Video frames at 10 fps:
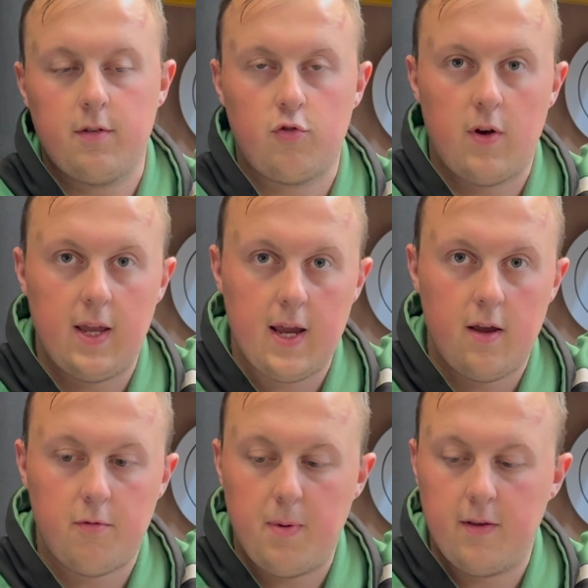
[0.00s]
try and get
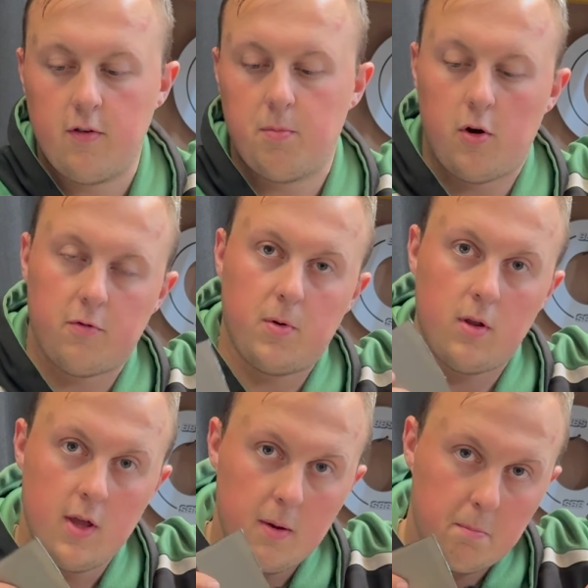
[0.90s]
as best as possible.
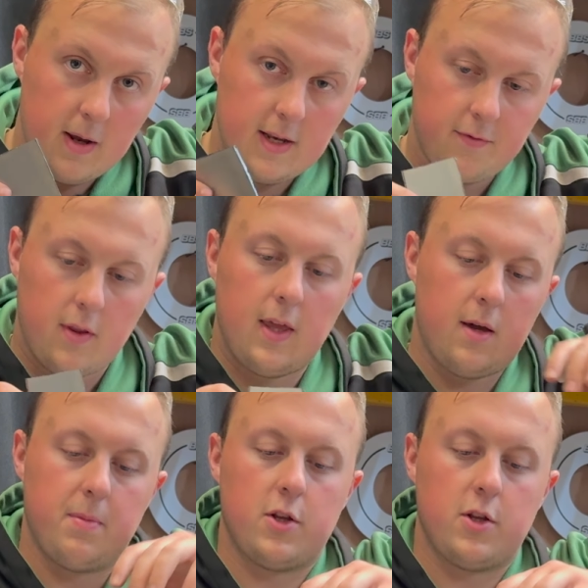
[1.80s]
Might have to take a bit of